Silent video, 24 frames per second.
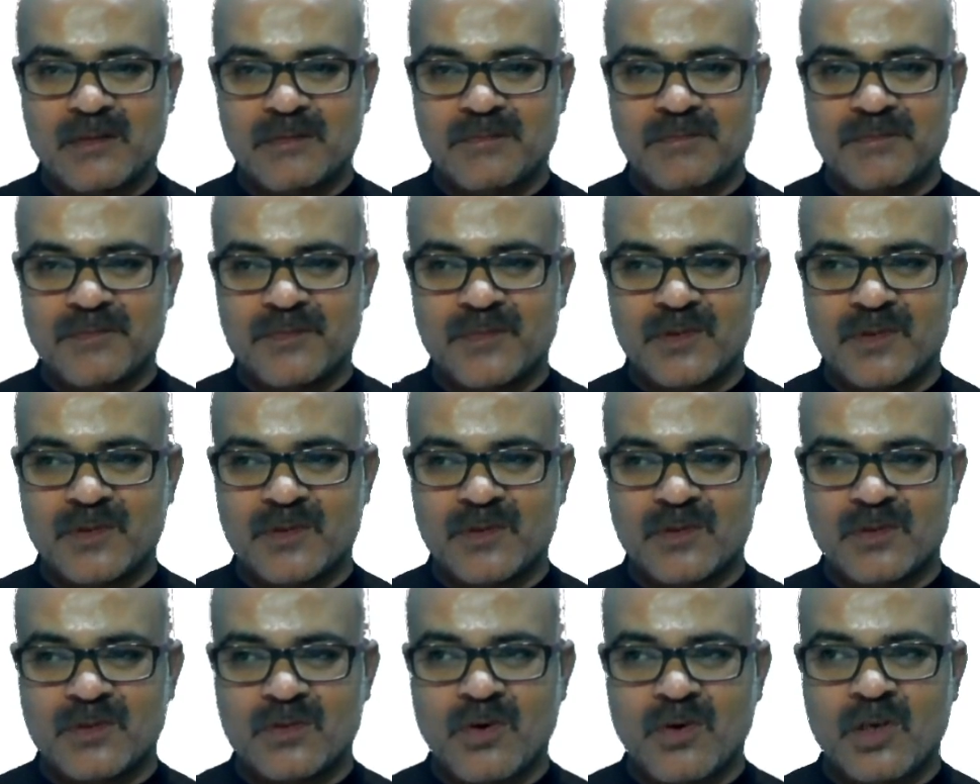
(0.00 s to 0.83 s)

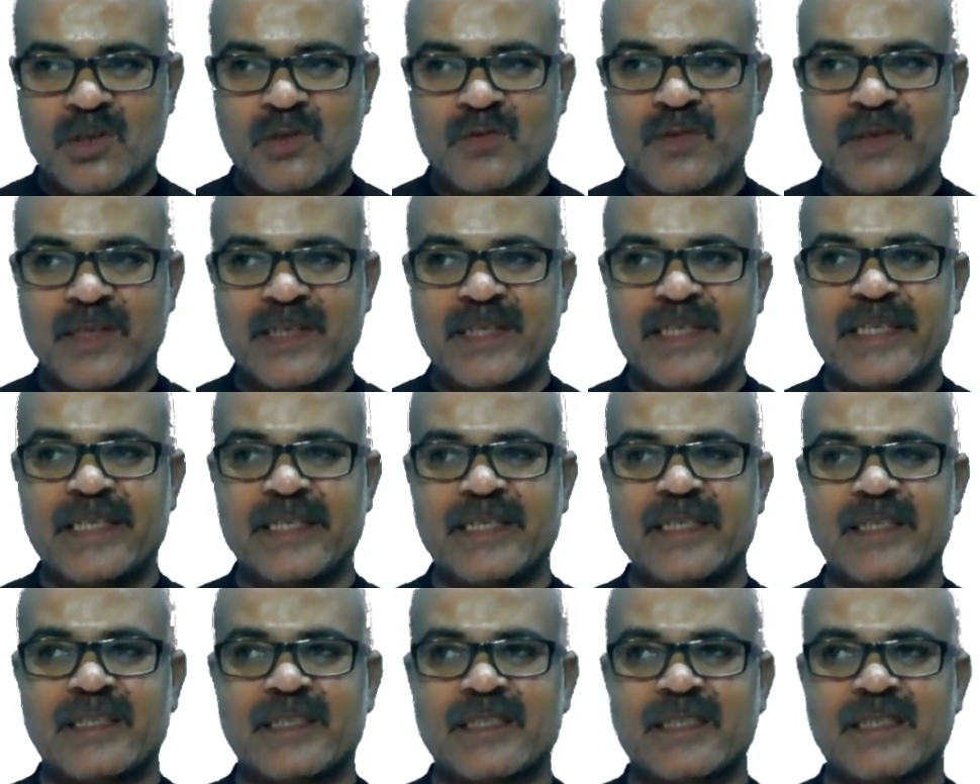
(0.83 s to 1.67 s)
not
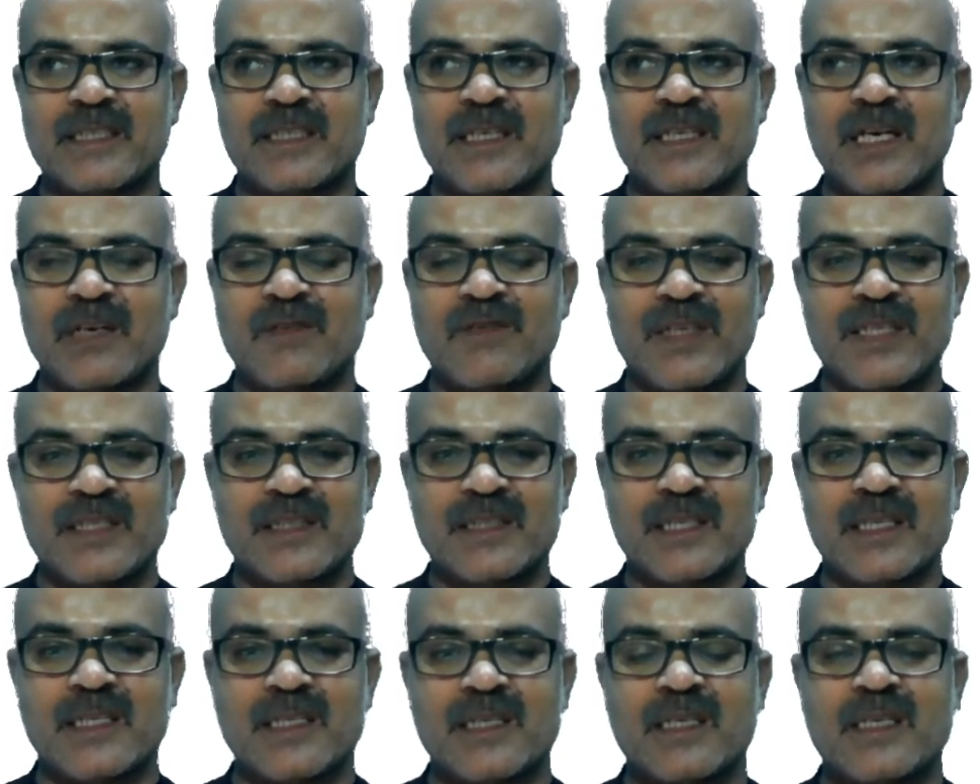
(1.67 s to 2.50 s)
very
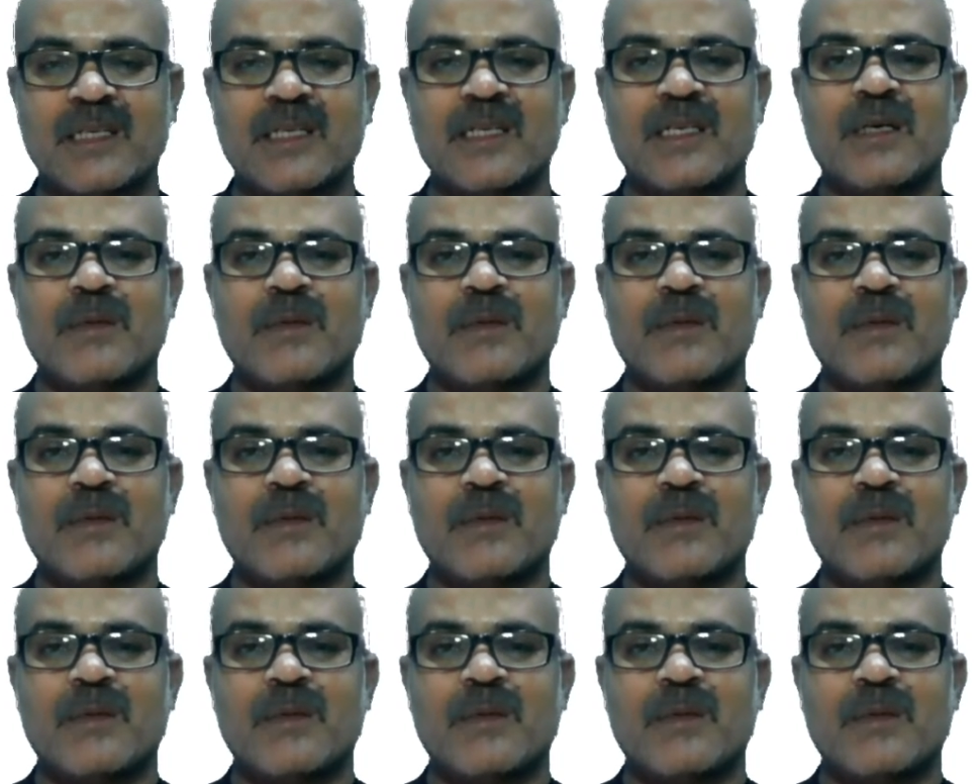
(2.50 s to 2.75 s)
convincing,